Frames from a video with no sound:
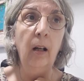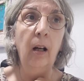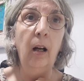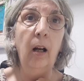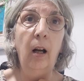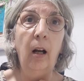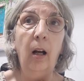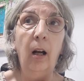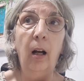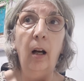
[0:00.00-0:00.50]

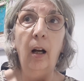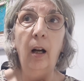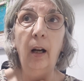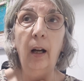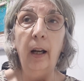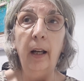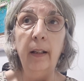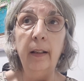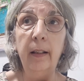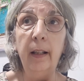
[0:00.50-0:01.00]

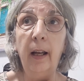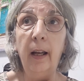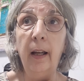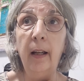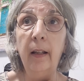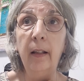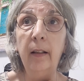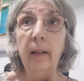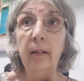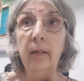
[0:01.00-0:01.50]
and
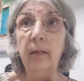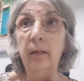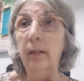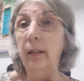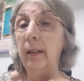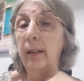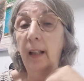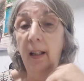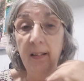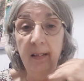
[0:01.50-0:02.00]

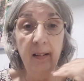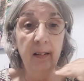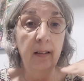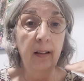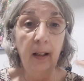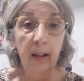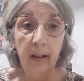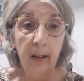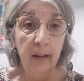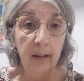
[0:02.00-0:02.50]
it doesn't
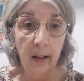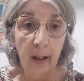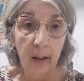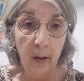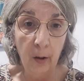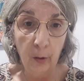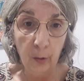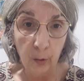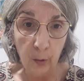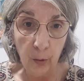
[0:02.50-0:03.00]
take a day
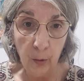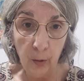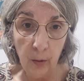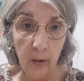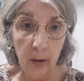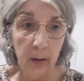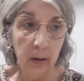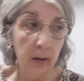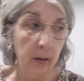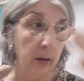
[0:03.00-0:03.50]
or two.
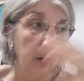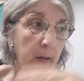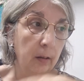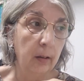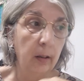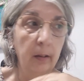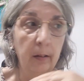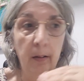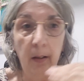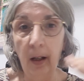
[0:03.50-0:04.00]
It
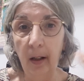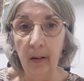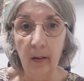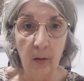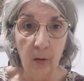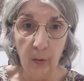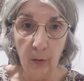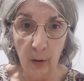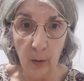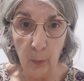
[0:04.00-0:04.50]
can take
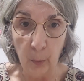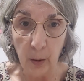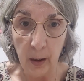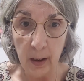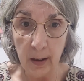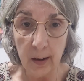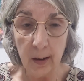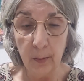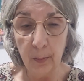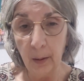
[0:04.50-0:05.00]
3
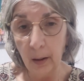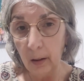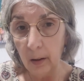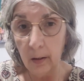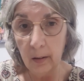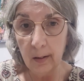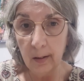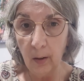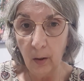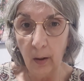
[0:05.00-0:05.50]
weeks, but
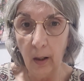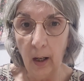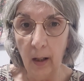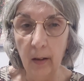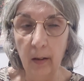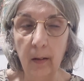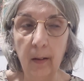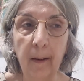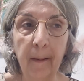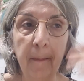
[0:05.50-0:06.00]
it's okay.